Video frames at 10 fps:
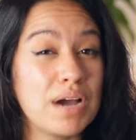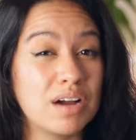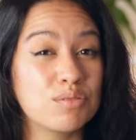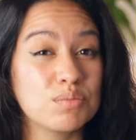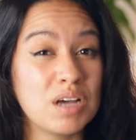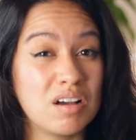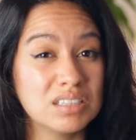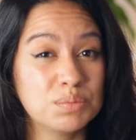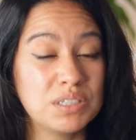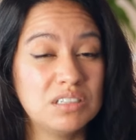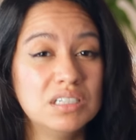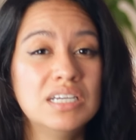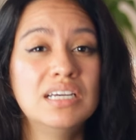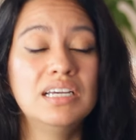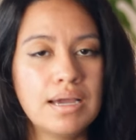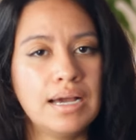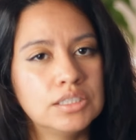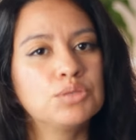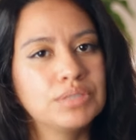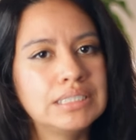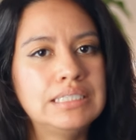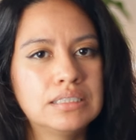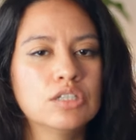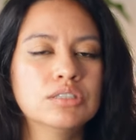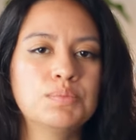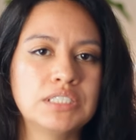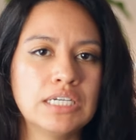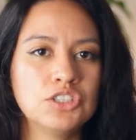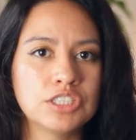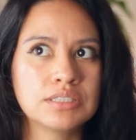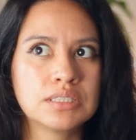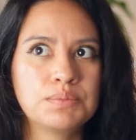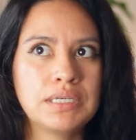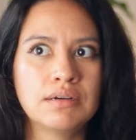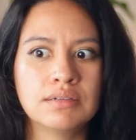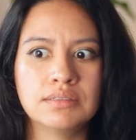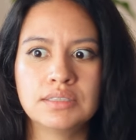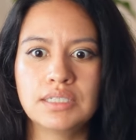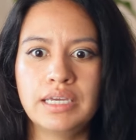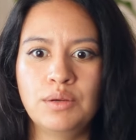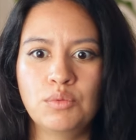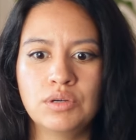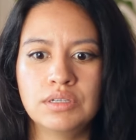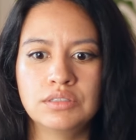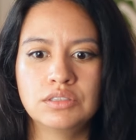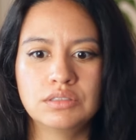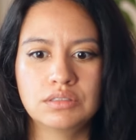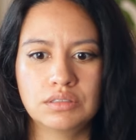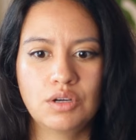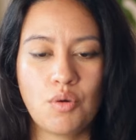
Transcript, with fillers: back from the hospital. I had to release those possessions because it was